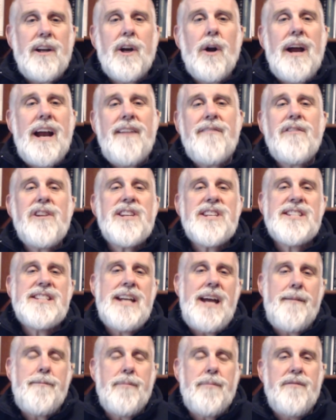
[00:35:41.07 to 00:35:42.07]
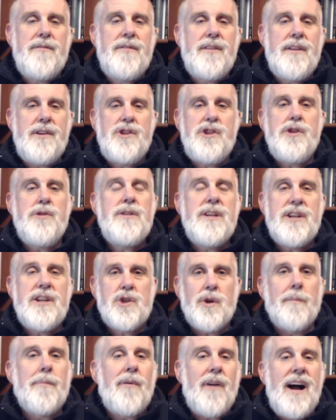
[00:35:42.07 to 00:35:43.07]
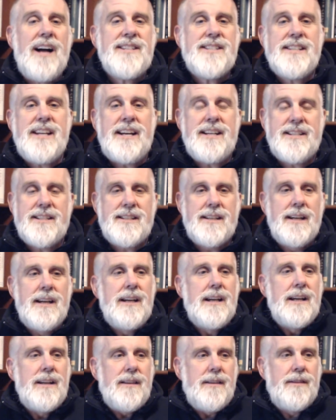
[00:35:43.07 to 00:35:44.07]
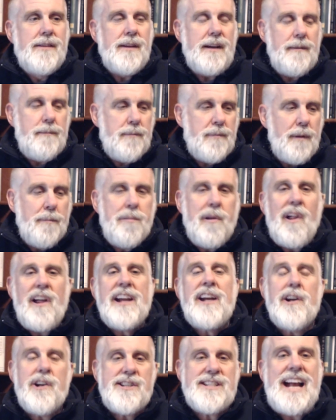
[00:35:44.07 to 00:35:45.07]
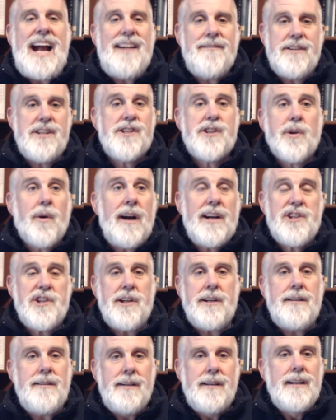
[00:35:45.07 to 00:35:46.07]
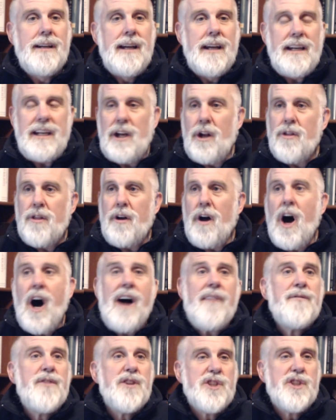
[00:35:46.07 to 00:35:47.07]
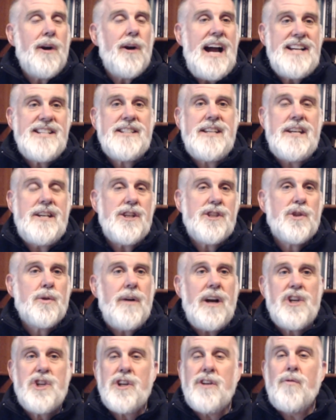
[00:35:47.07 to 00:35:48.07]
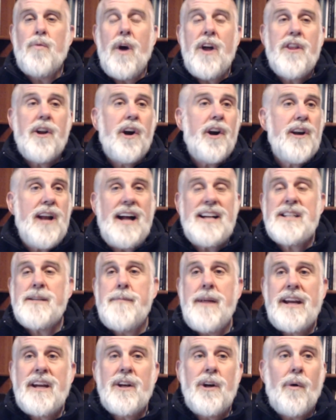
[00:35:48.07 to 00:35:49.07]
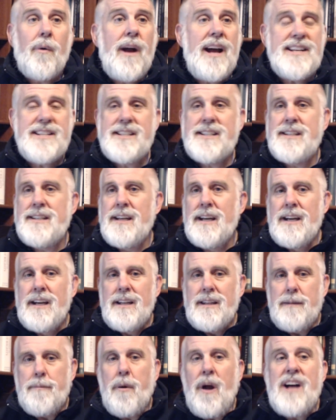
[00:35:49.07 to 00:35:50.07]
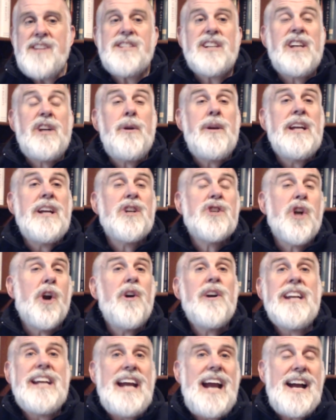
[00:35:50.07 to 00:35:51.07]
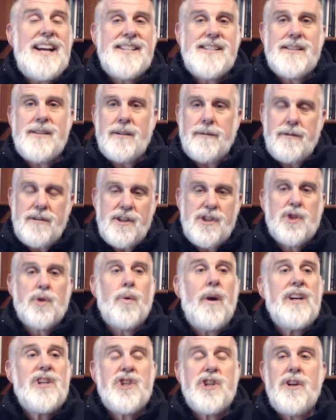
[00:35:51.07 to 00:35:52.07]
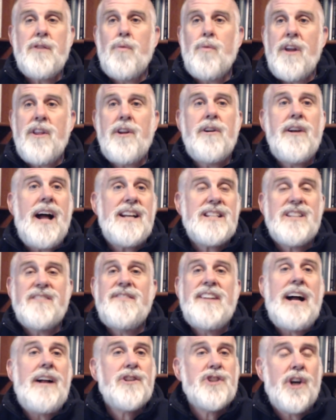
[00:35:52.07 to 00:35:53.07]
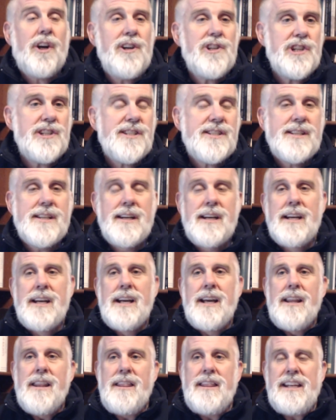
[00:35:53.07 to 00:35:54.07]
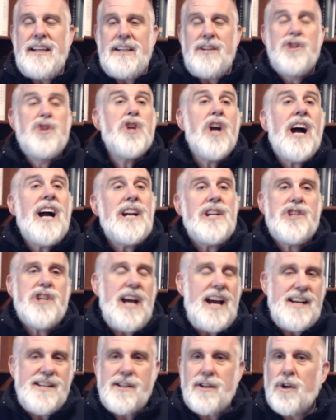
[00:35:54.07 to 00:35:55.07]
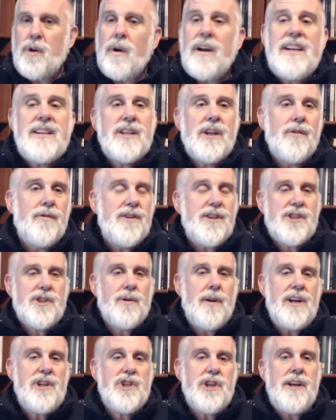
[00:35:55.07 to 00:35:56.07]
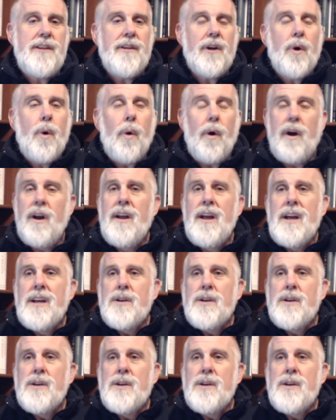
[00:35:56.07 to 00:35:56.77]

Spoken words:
You know, every step of the judicial process, the players have discretion. You know, the officer has the discretion of whether or not to make an arrest. The prosecuting attorney has the discretion of whether or not to file charges. The judge has a great deal of discretion in the court.